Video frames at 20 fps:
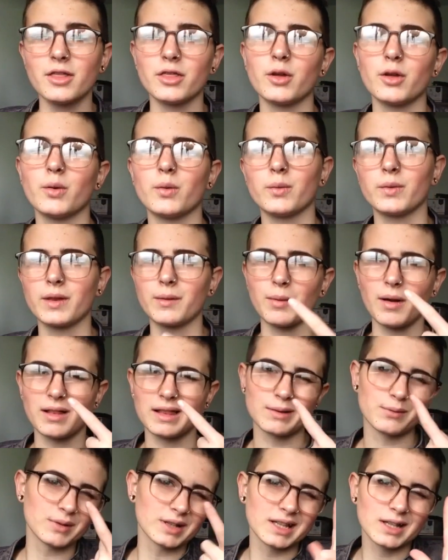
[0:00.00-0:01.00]
though they
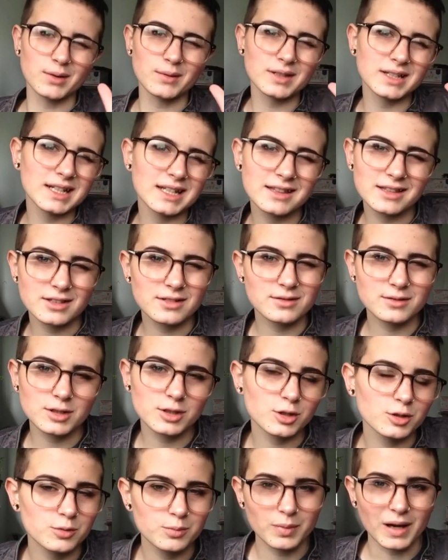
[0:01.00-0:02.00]
probably really only need the 2